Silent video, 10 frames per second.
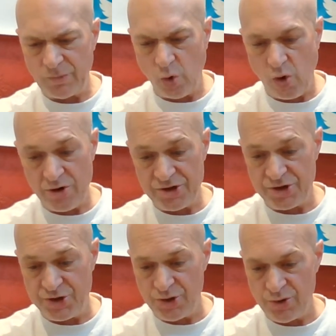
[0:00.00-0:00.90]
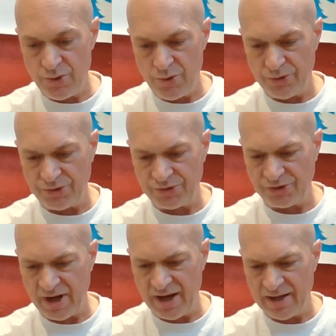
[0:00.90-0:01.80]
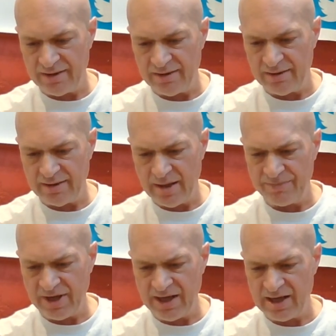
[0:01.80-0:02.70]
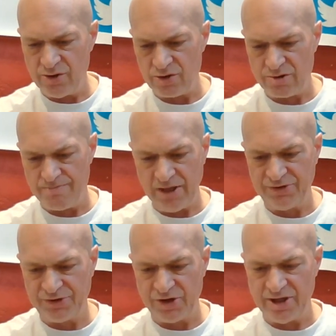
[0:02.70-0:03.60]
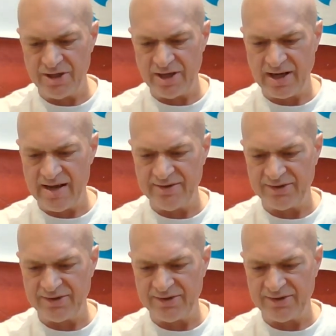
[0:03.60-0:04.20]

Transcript: orange juice, and I'm thinking there's mustard in it because